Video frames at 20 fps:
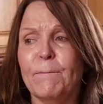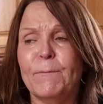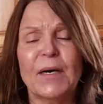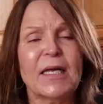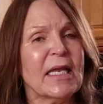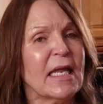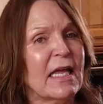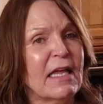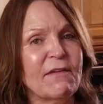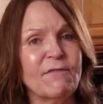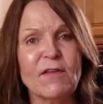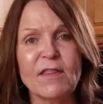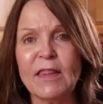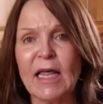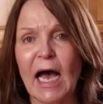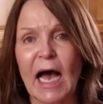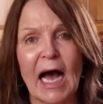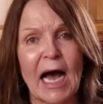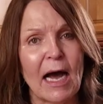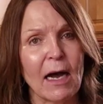But even
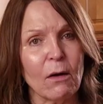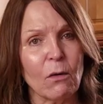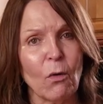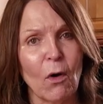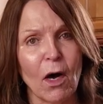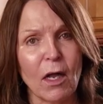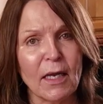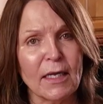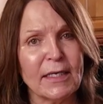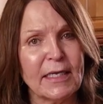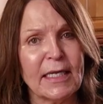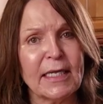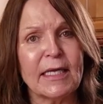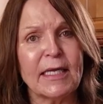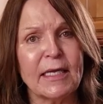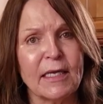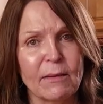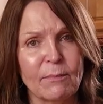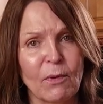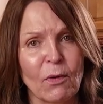the high quality
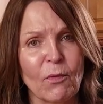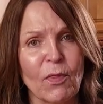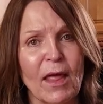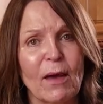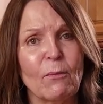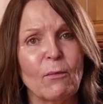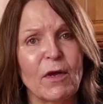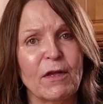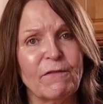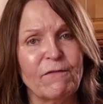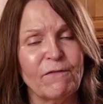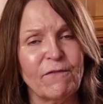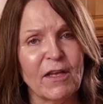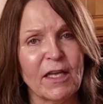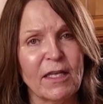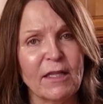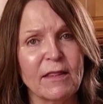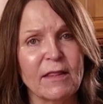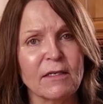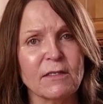kibble that we
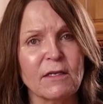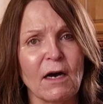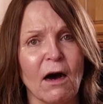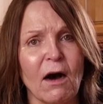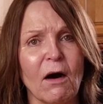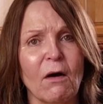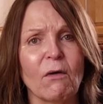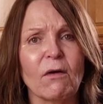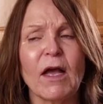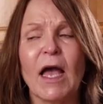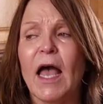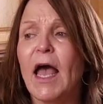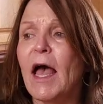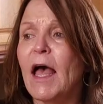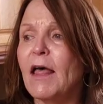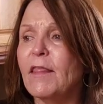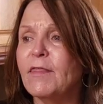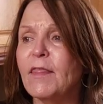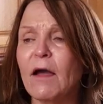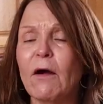feed the dog,
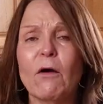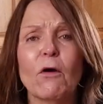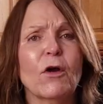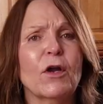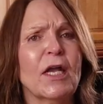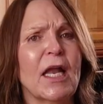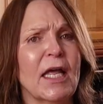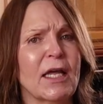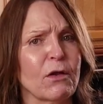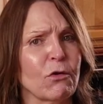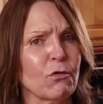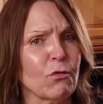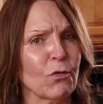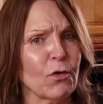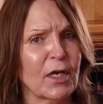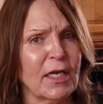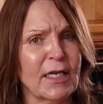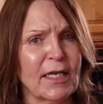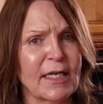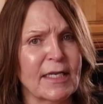there are
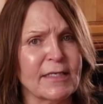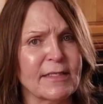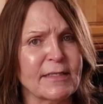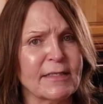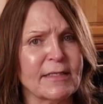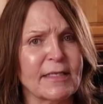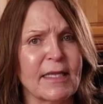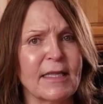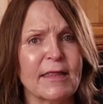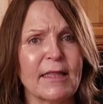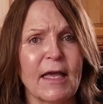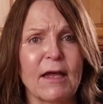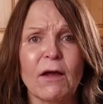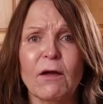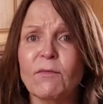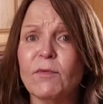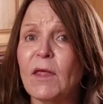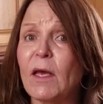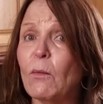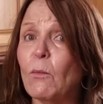ingredients in
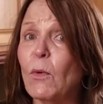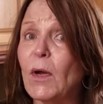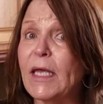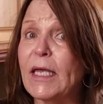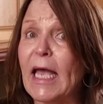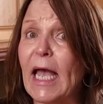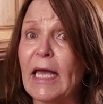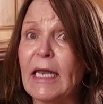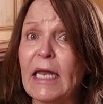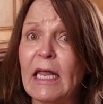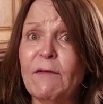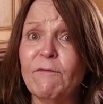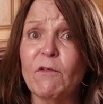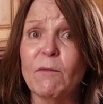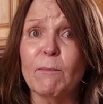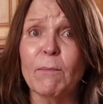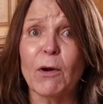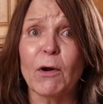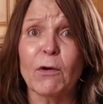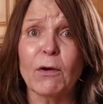there that we can't
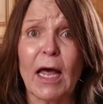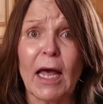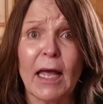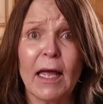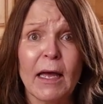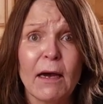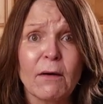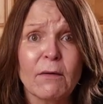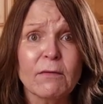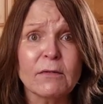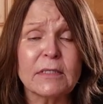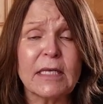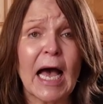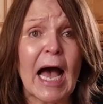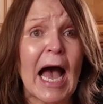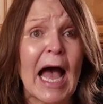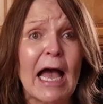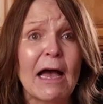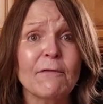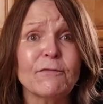even pronounce.
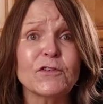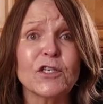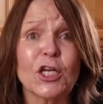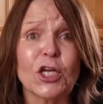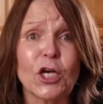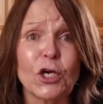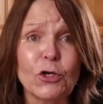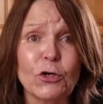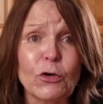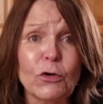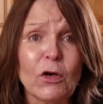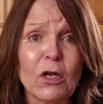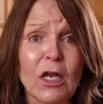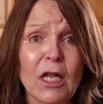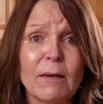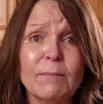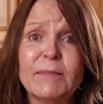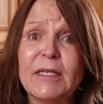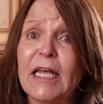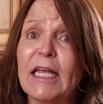I have to Google
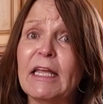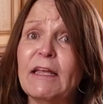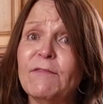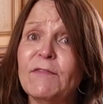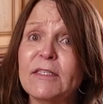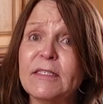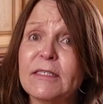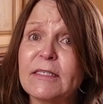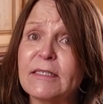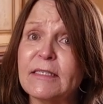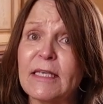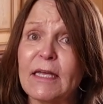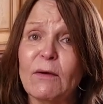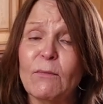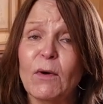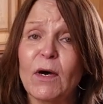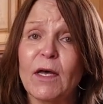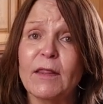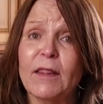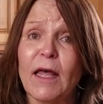them to even see
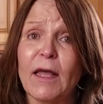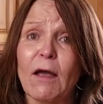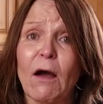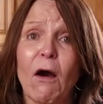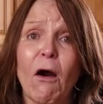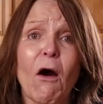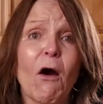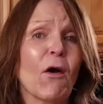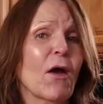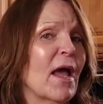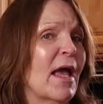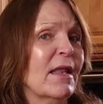what they are.